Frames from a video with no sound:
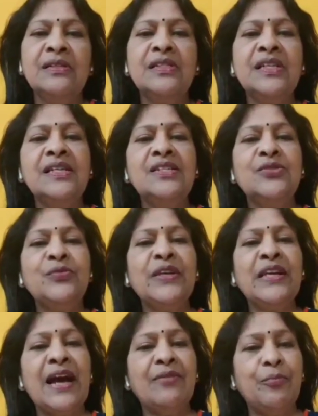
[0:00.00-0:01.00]
Since
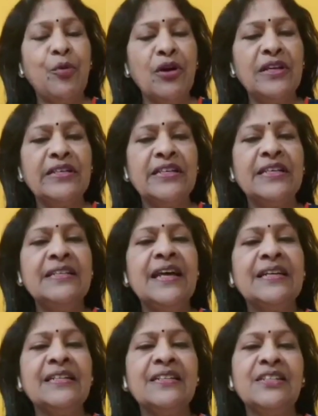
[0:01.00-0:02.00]
we have pointed
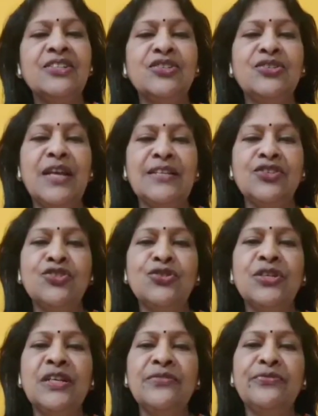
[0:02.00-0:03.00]
that it is
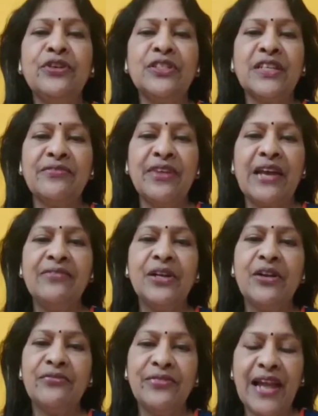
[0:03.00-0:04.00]
necessary for
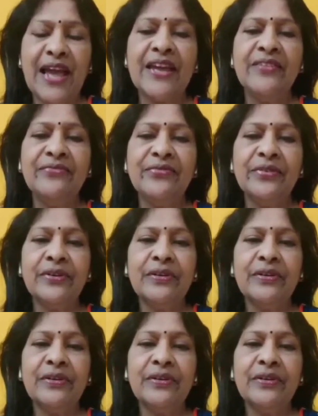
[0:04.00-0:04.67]
survival of life,